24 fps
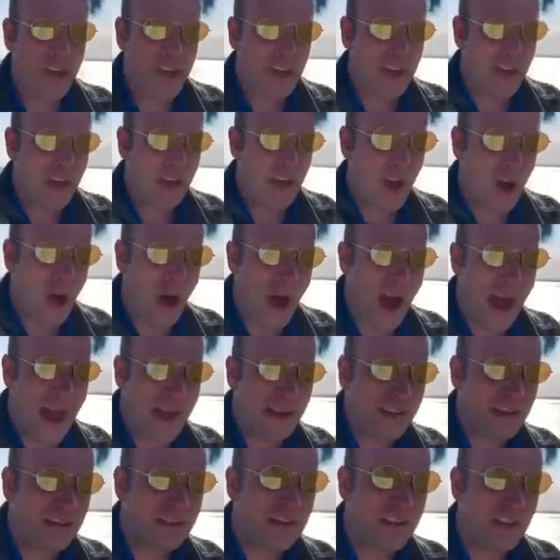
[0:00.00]
need
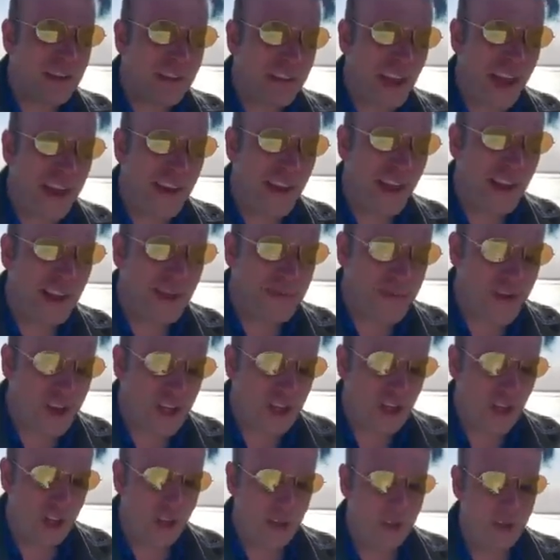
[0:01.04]
eyes, they need
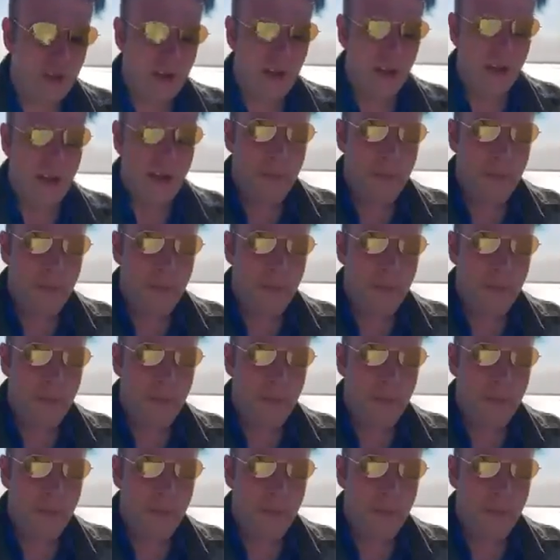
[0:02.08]
vision.